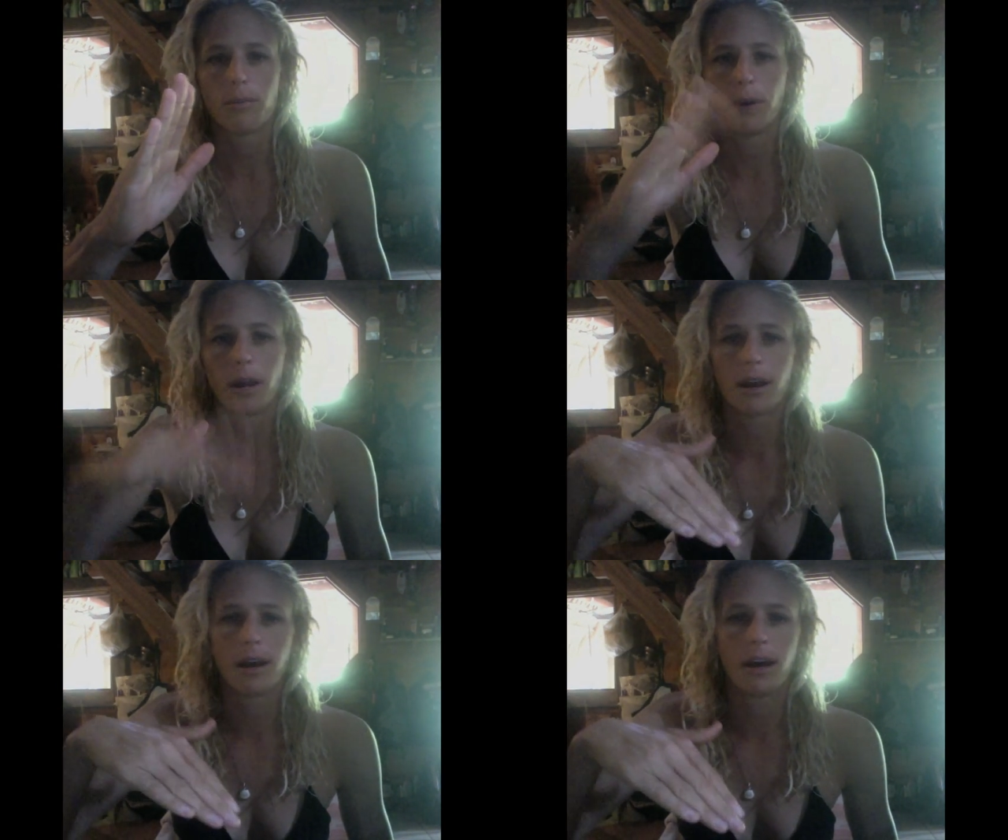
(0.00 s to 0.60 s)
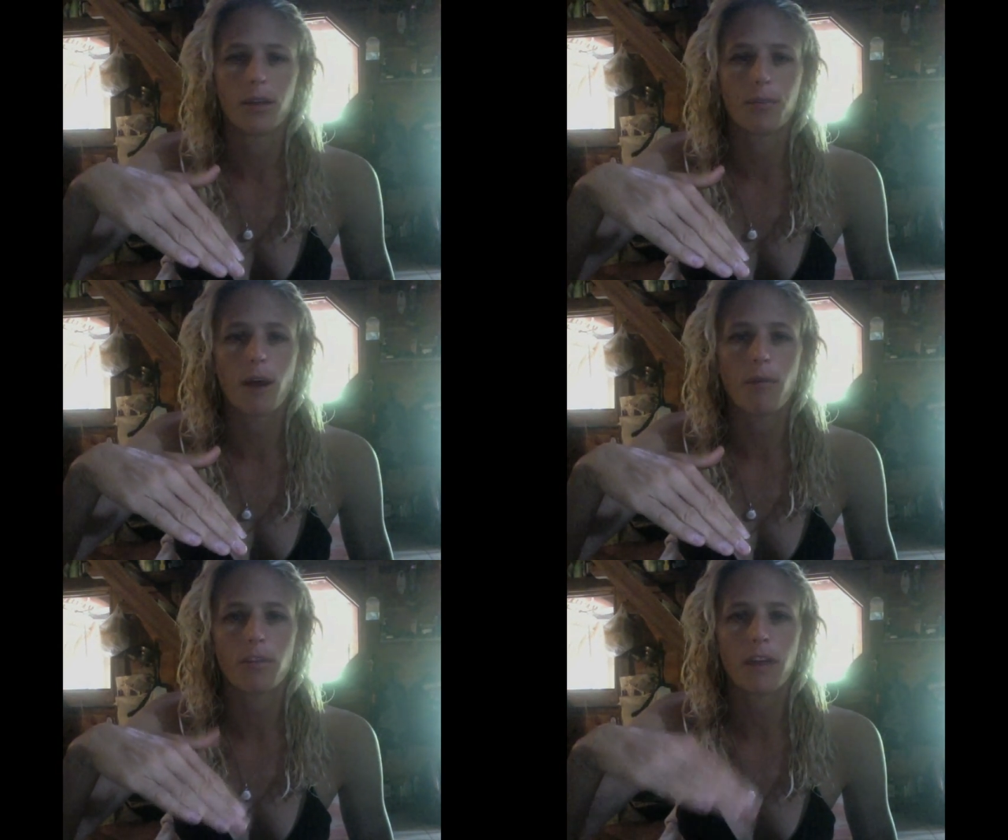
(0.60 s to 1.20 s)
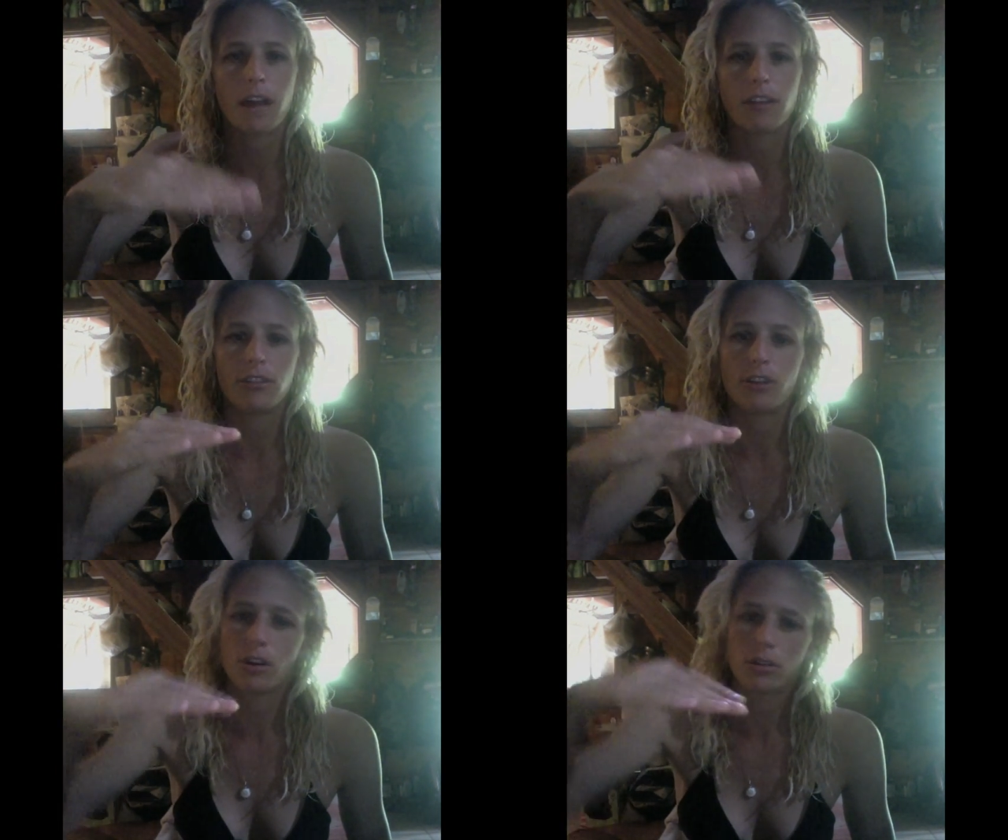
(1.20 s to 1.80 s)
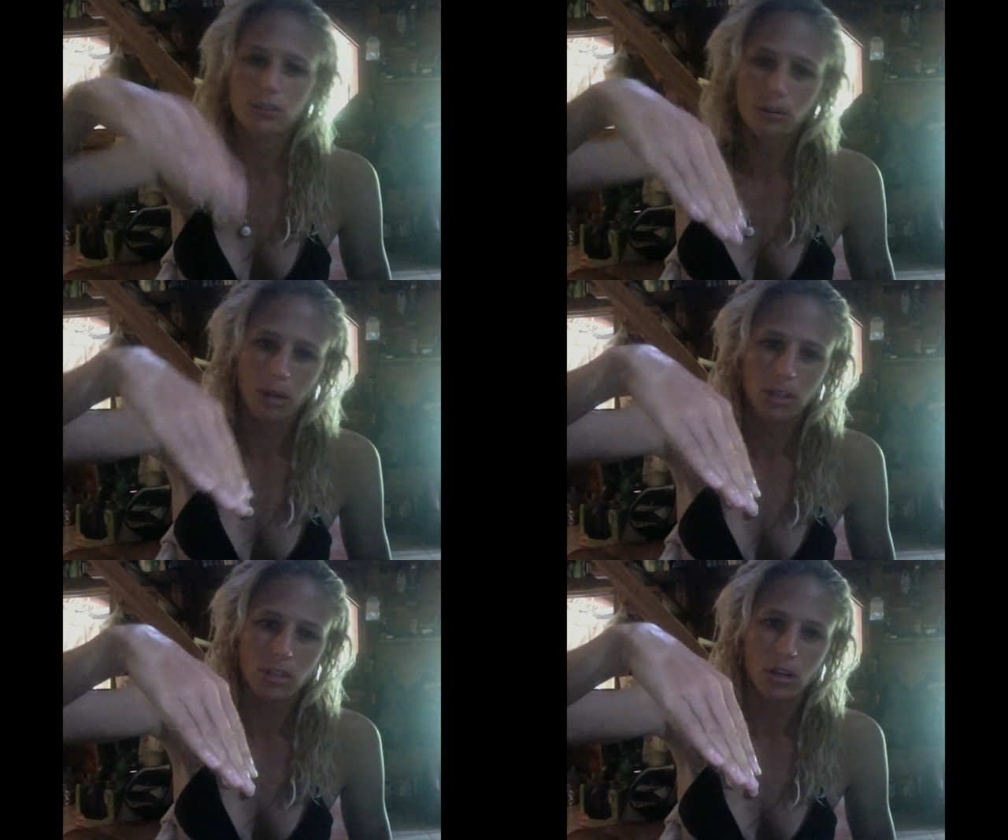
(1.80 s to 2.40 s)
But the problem with that is you go too much on your